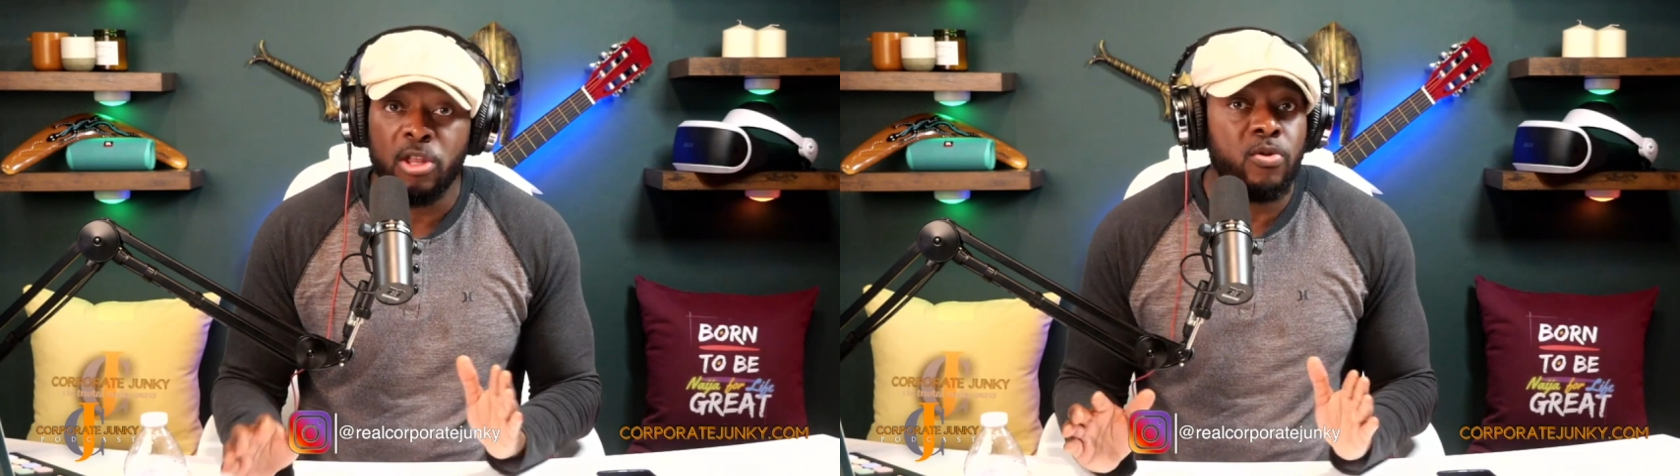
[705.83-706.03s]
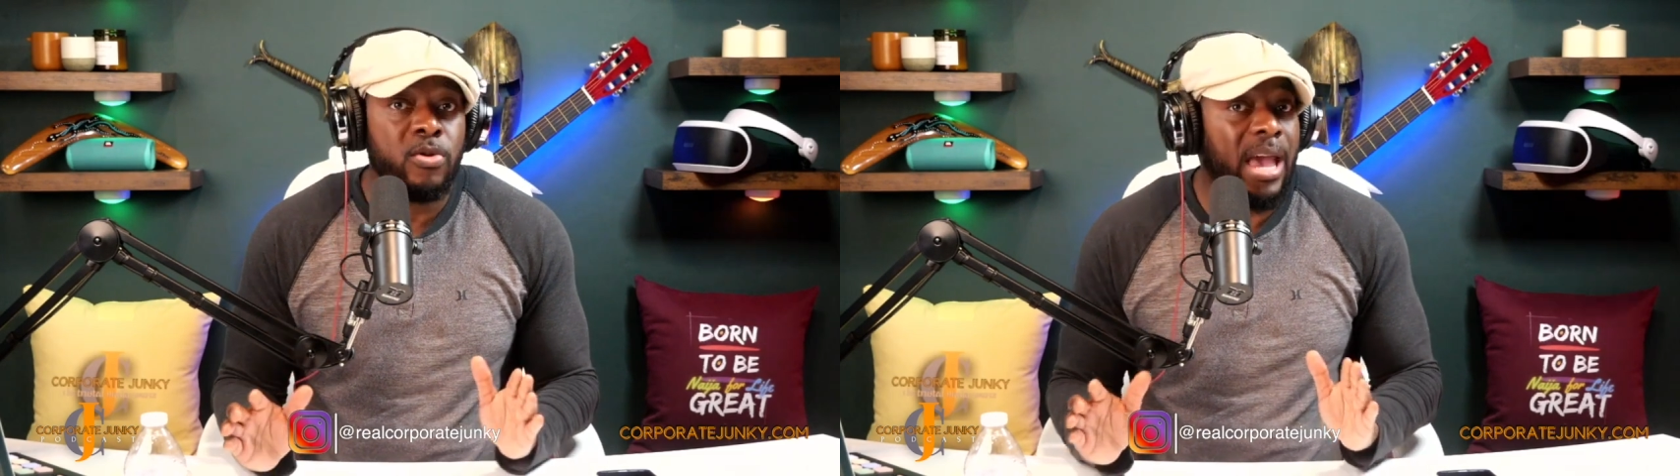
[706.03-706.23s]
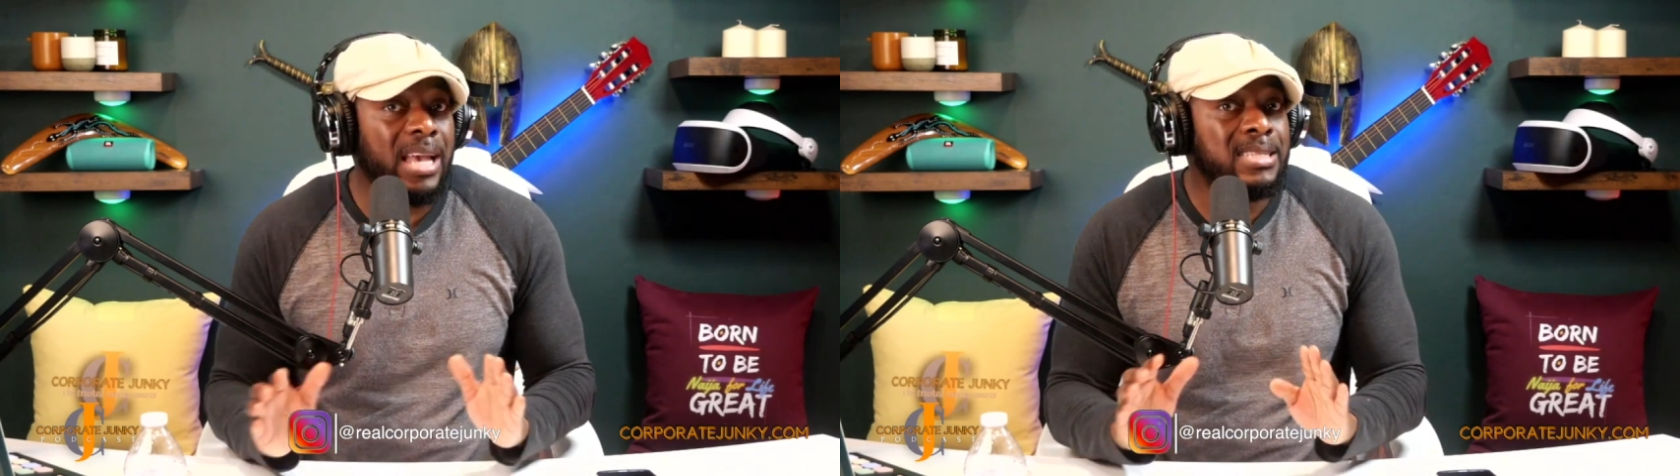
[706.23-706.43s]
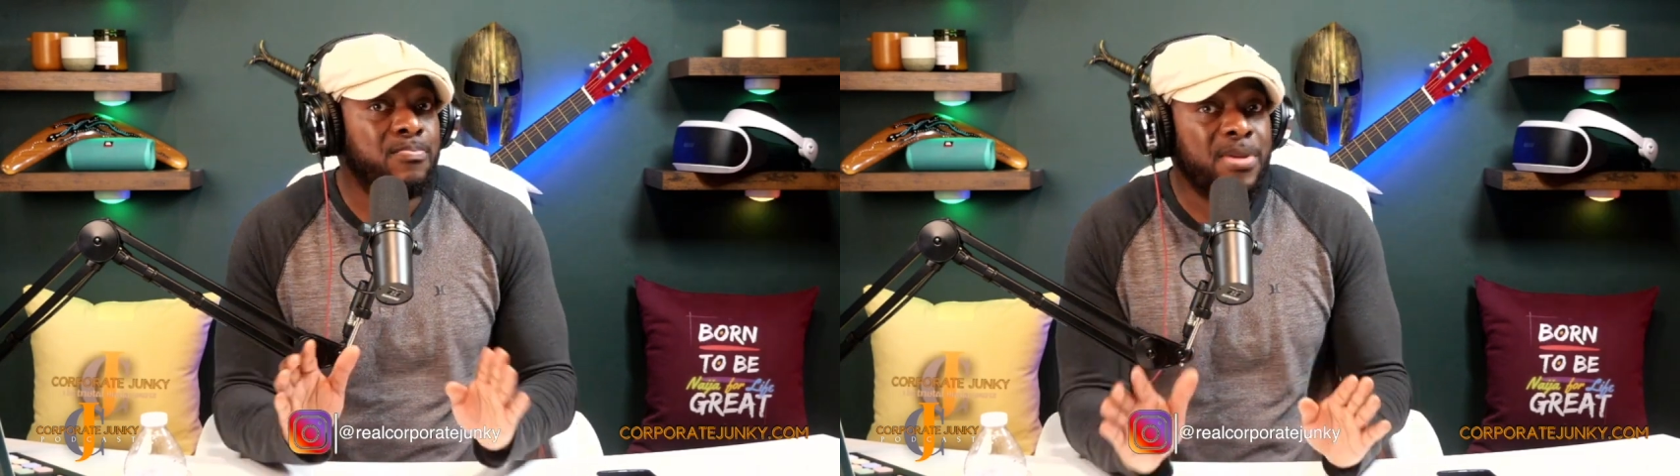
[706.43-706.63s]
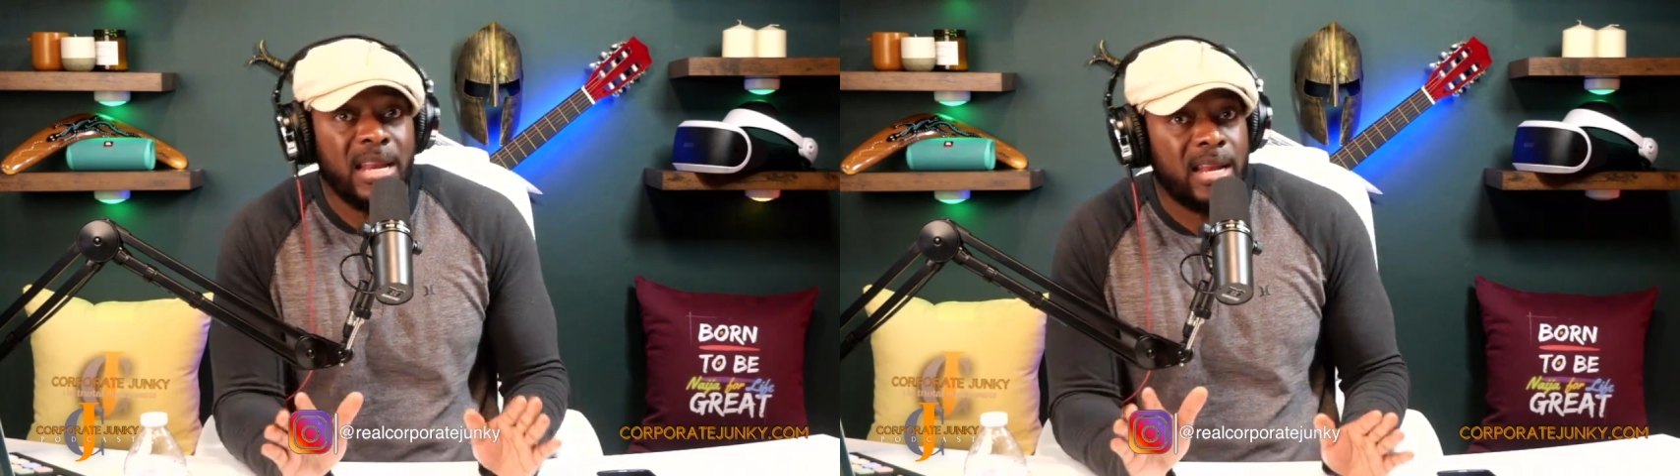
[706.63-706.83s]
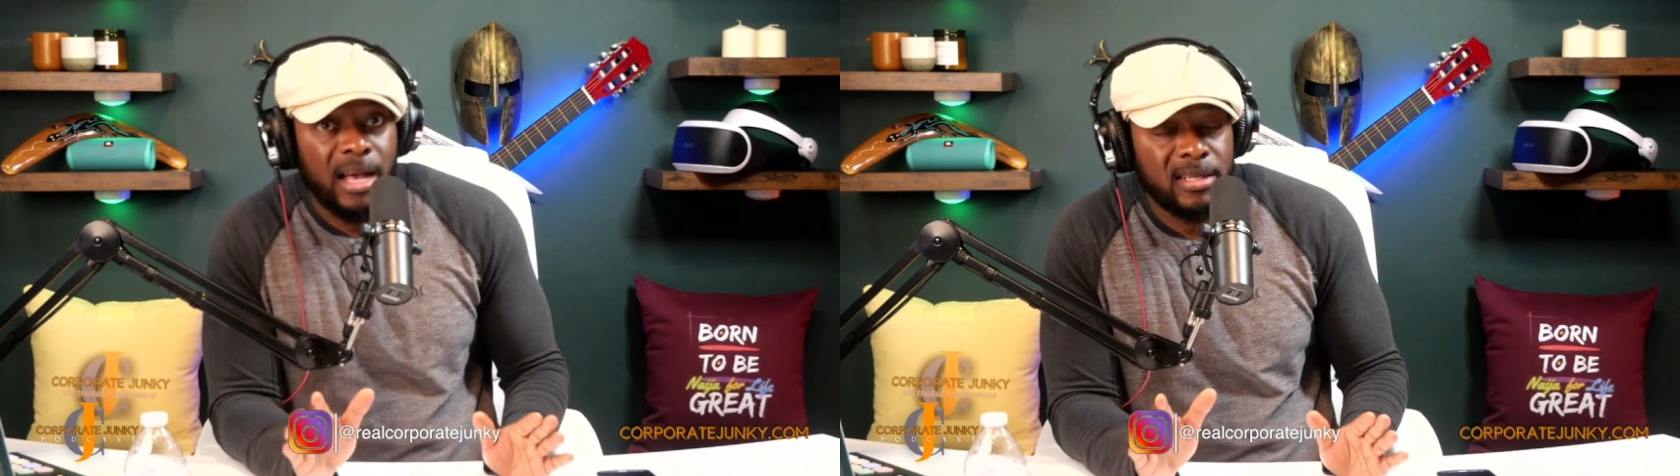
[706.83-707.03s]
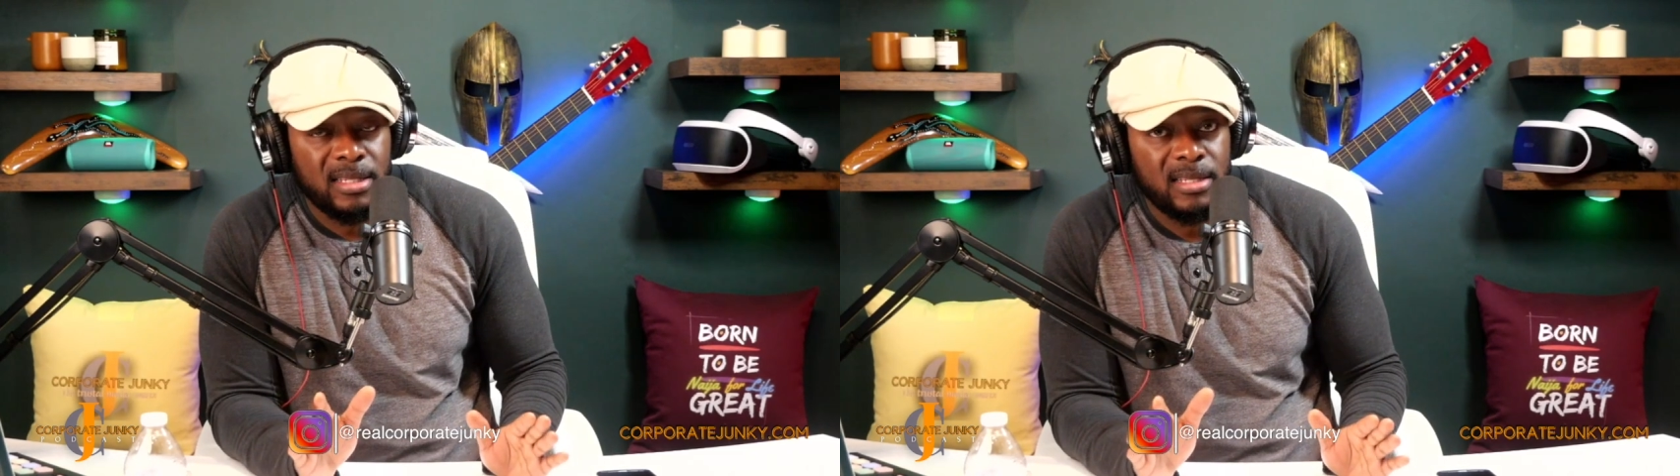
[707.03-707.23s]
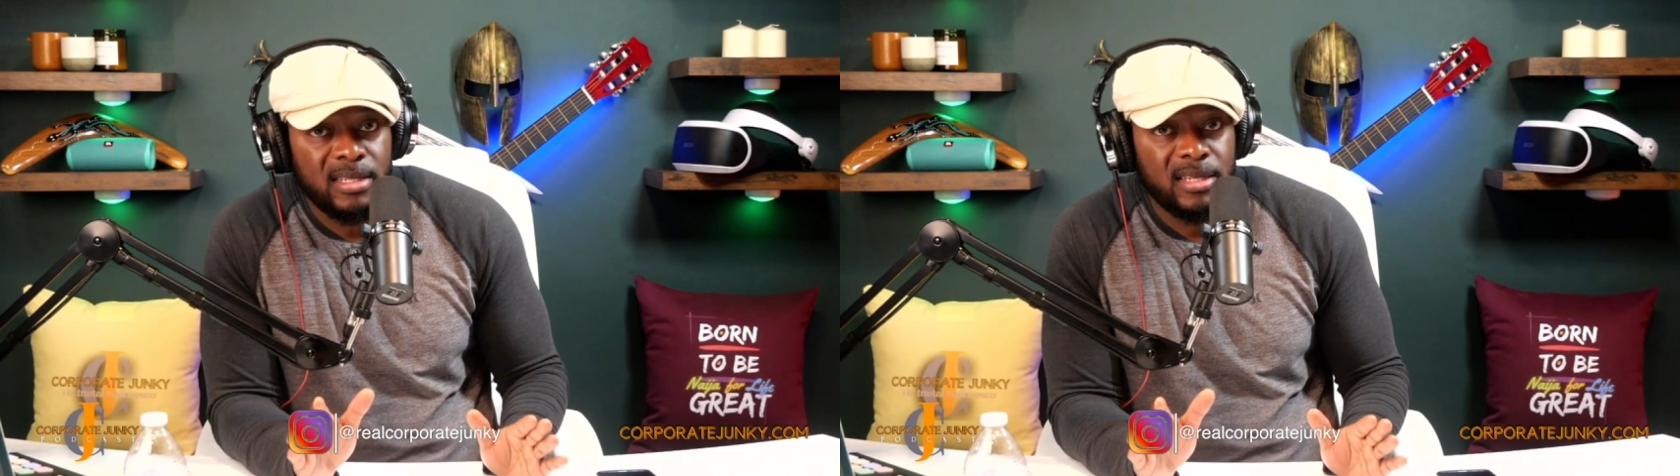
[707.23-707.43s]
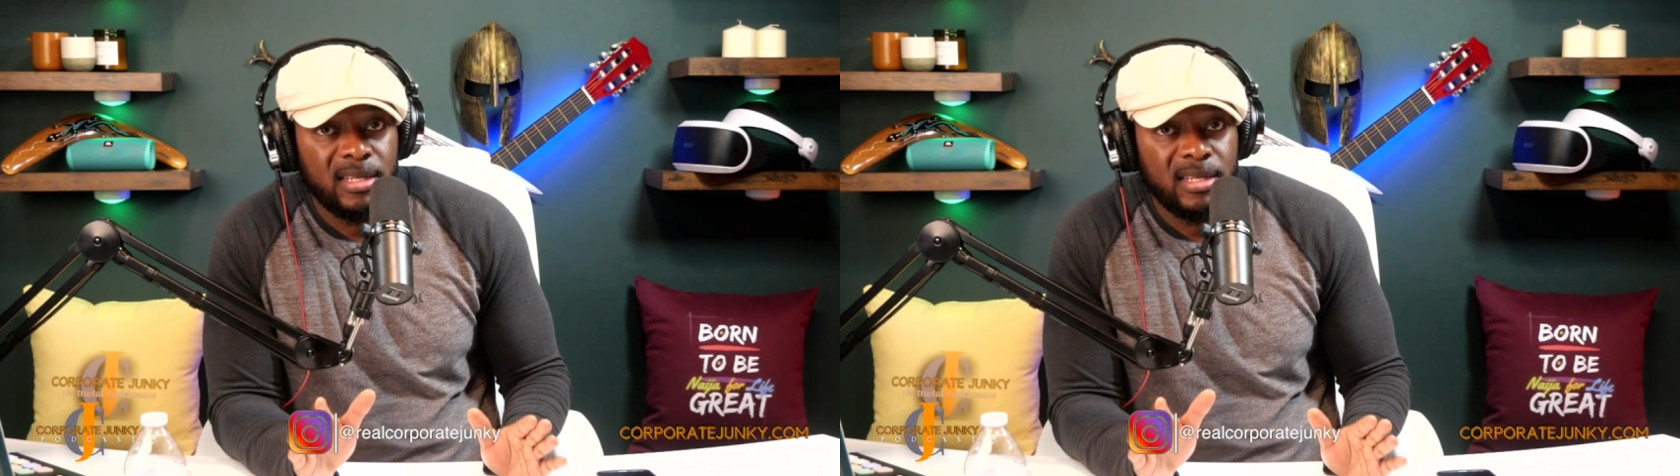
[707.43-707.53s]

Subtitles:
and the UK is beating us.